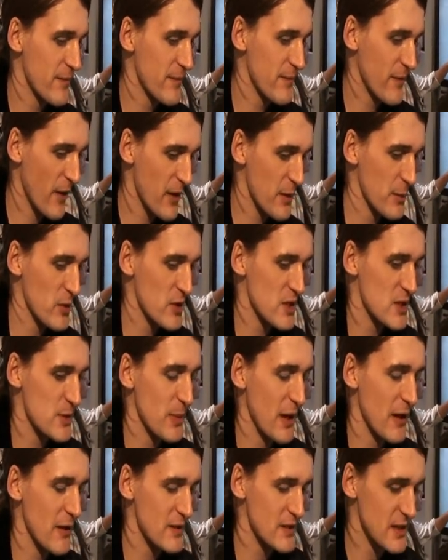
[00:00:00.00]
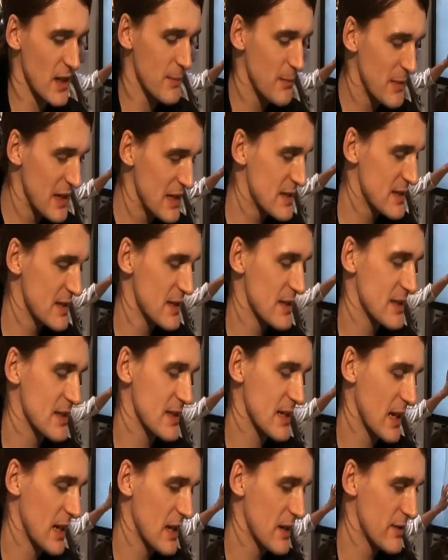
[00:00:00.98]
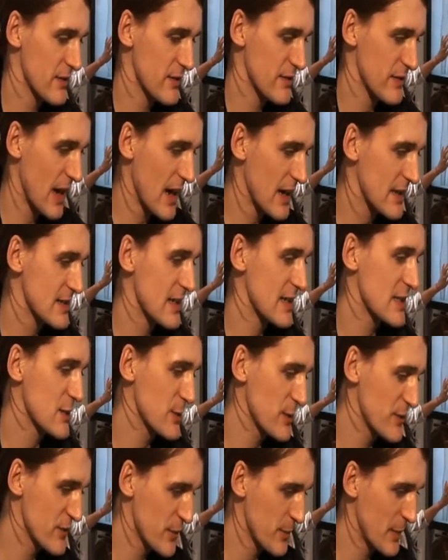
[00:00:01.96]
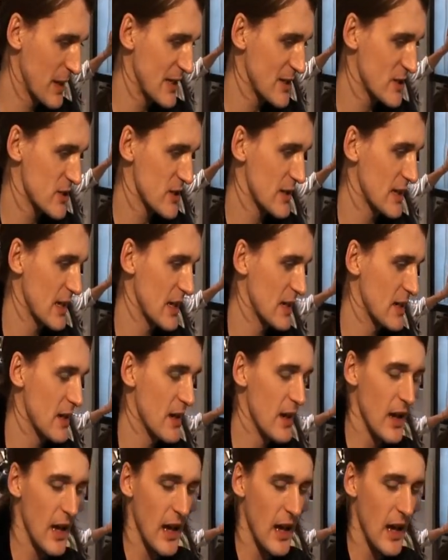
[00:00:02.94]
very much about immediate kind of access to information, and